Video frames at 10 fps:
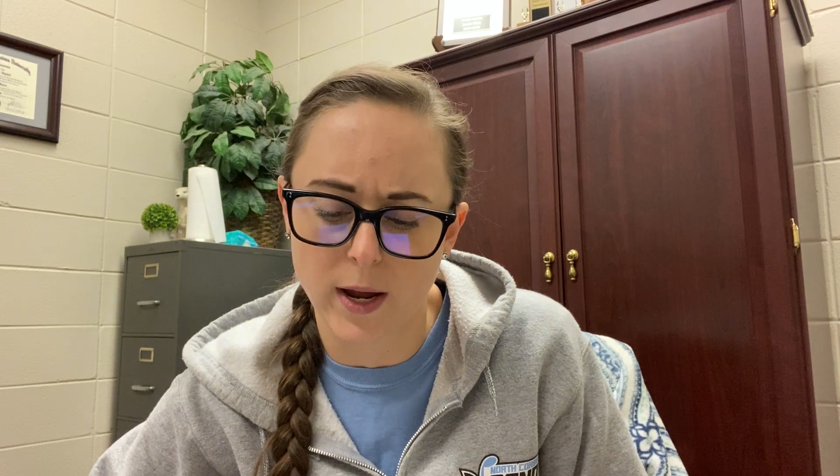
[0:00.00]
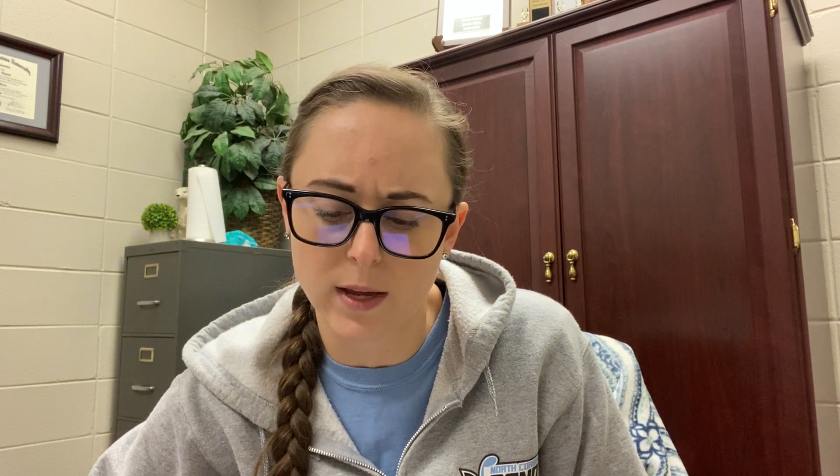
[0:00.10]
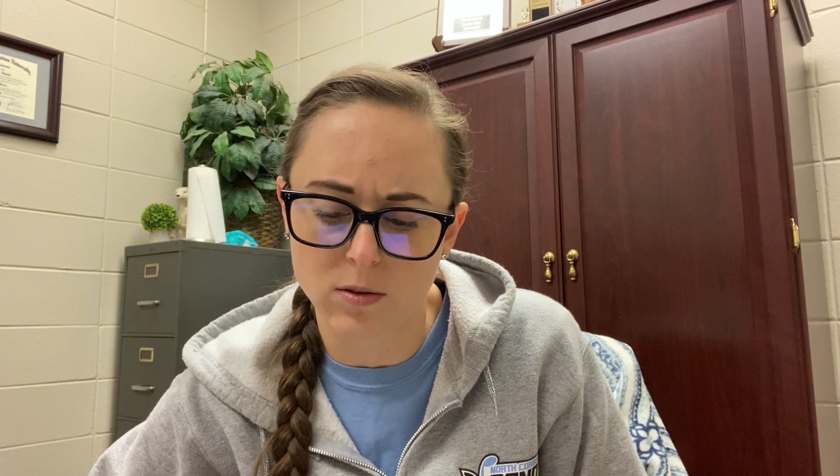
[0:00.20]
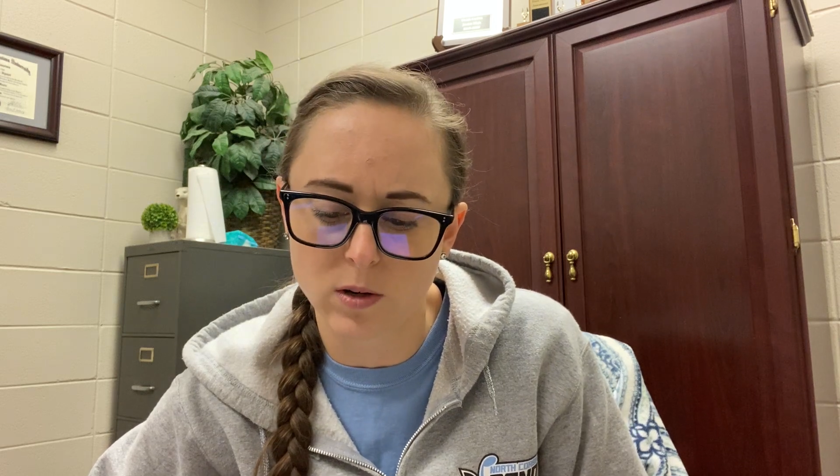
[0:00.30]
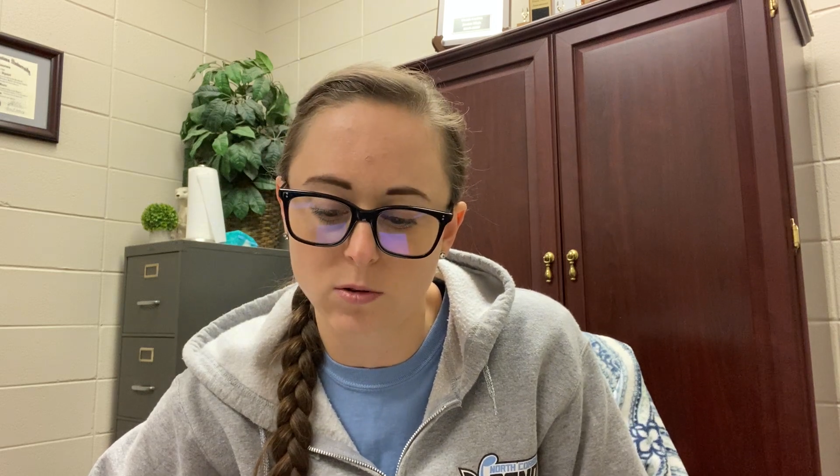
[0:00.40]

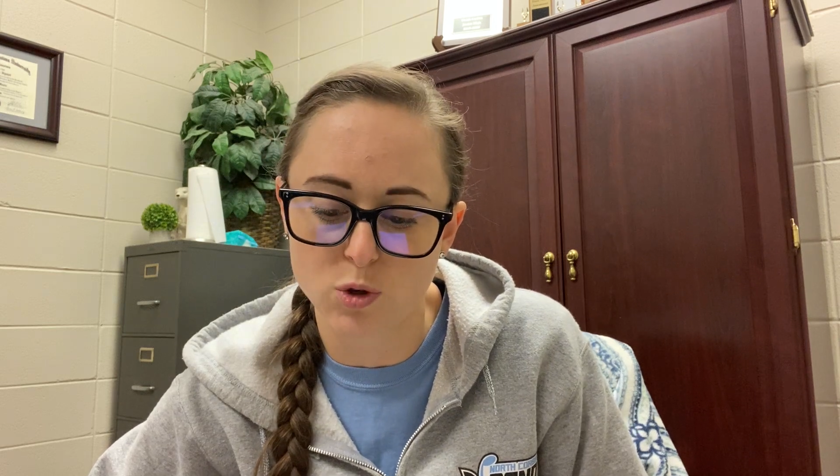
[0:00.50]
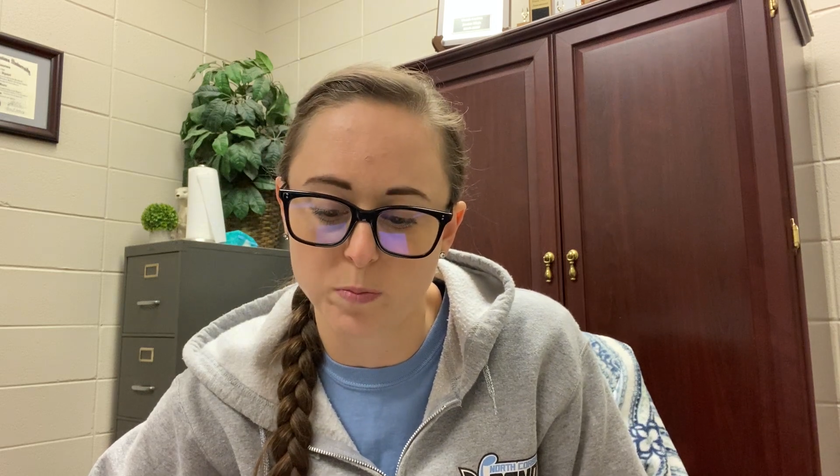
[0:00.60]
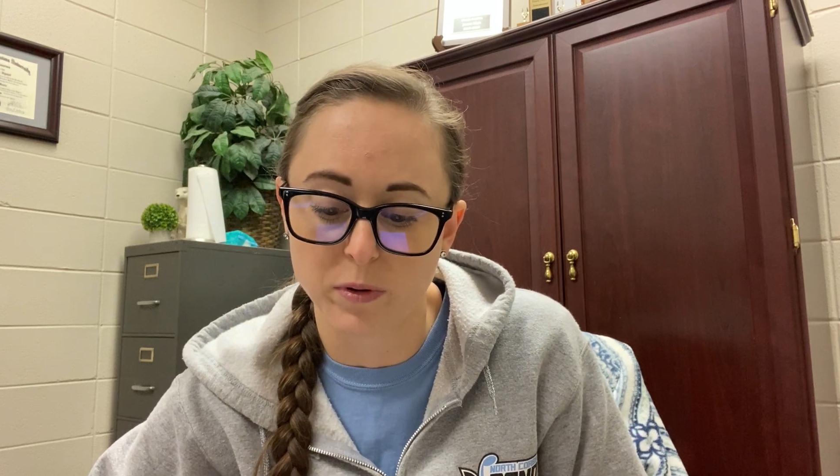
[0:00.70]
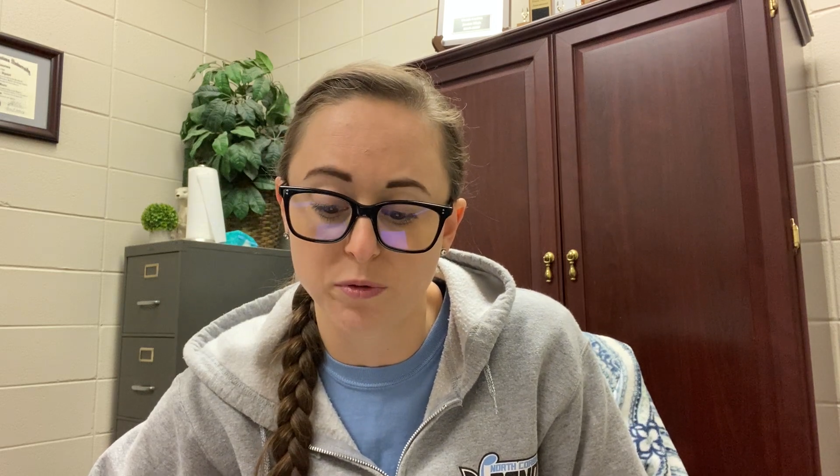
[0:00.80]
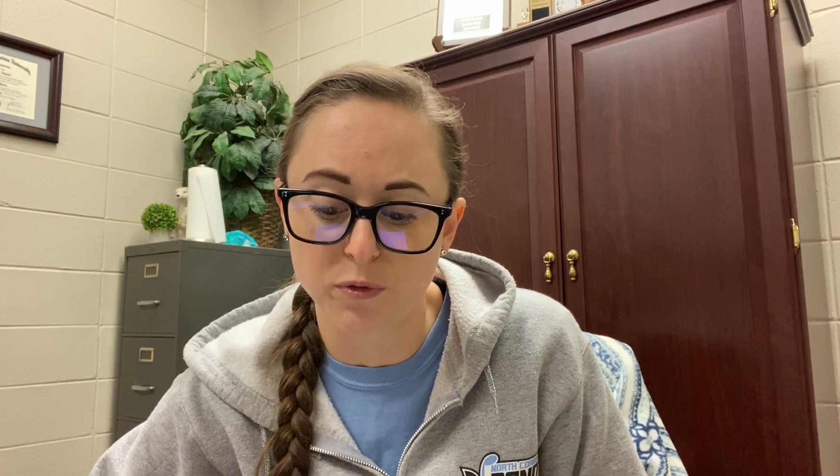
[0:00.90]
eighth notes
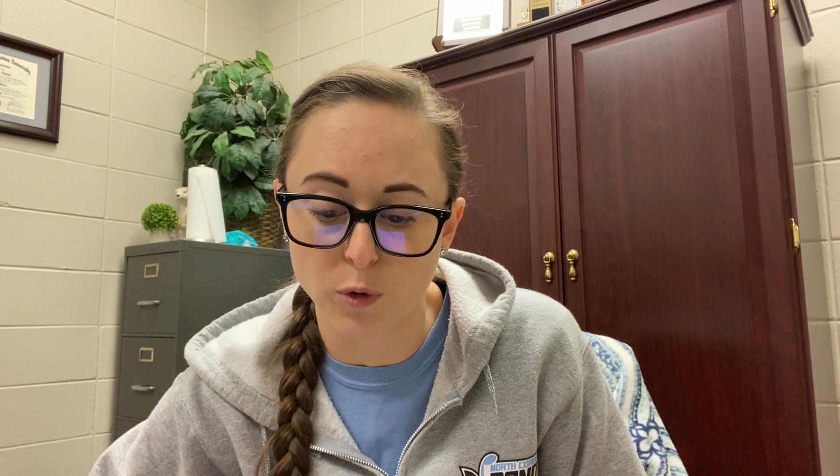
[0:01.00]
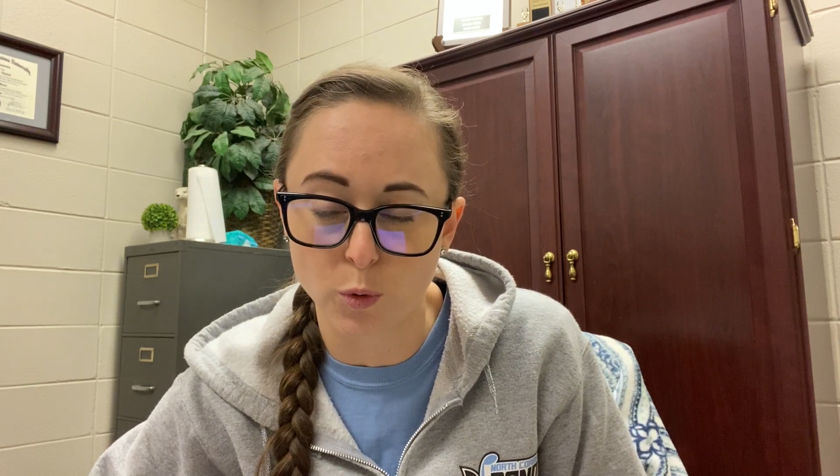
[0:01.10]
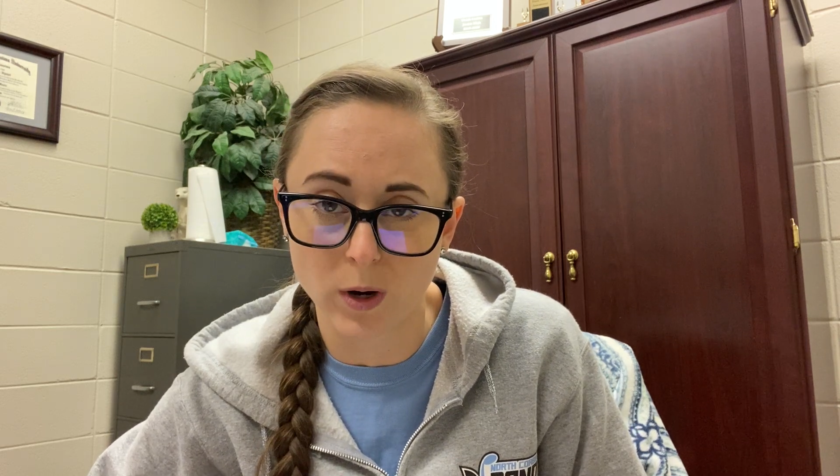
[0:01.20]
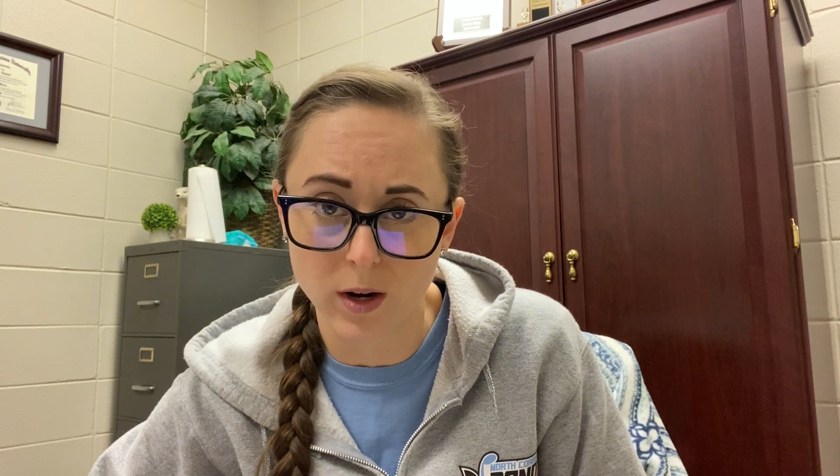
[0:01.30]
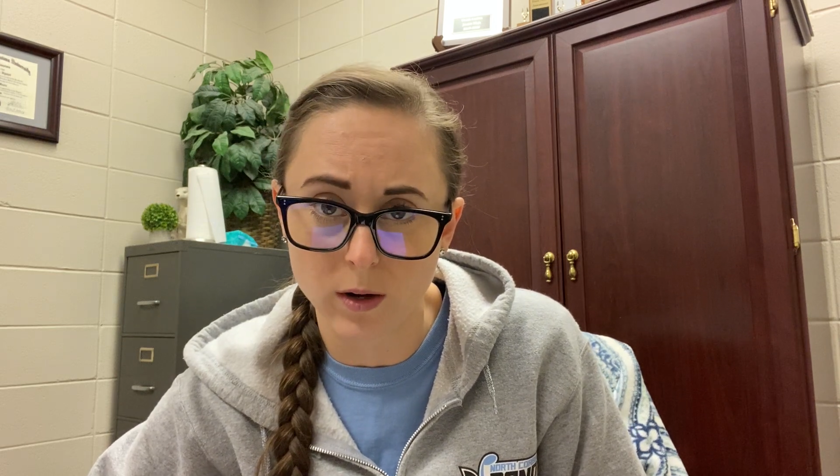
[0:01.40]

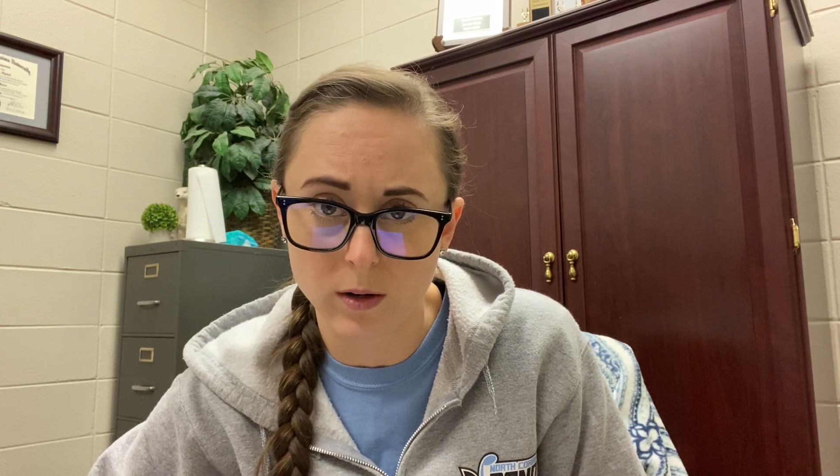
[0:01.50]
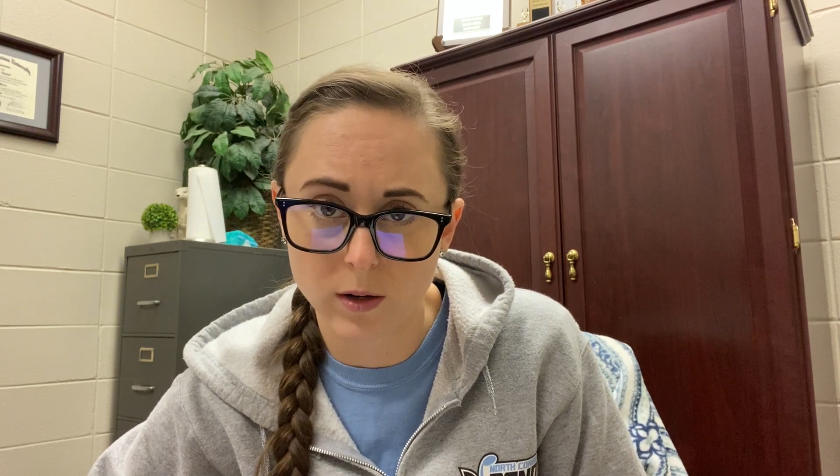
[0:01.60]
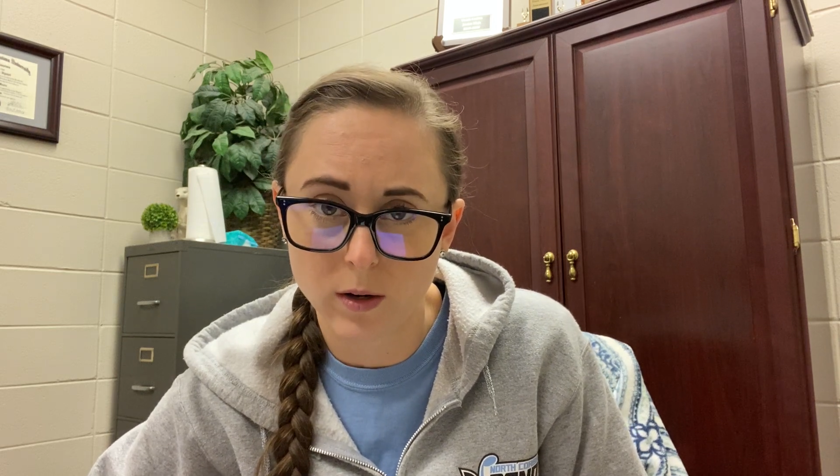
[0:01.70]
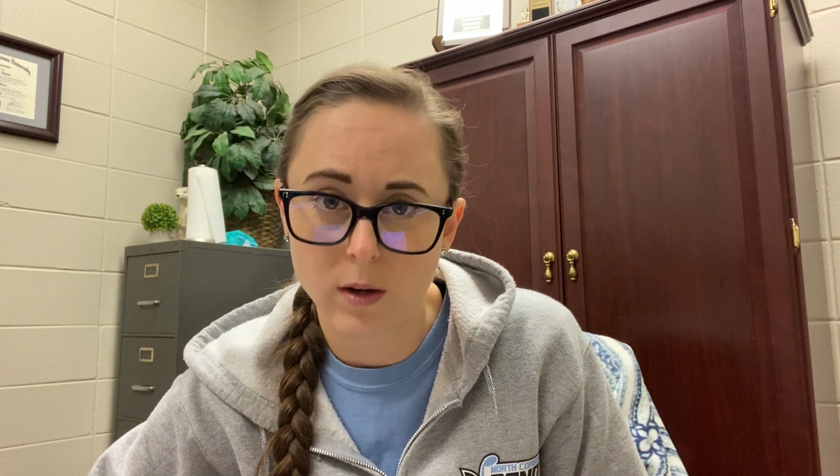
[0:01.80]
before